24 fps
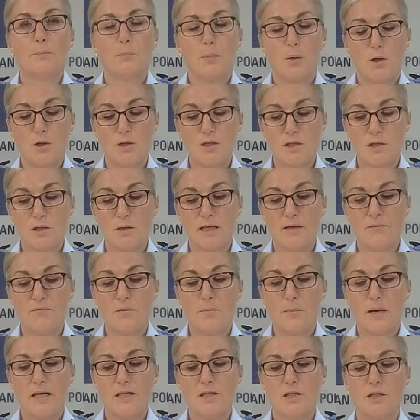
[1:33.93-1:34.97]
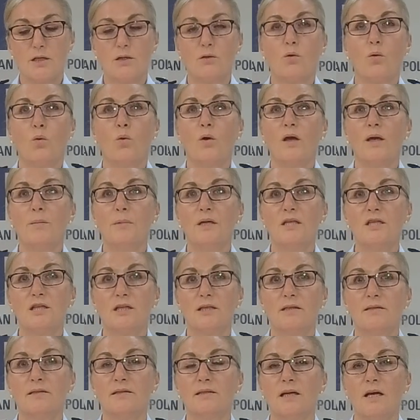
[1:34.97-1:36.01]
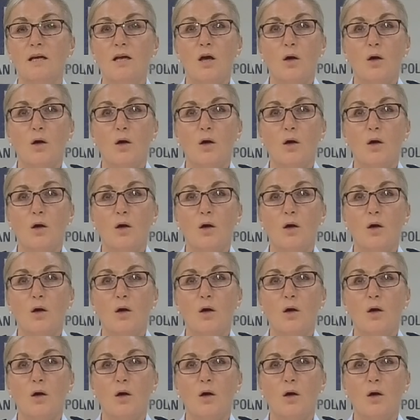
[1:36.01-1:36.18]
personal information or images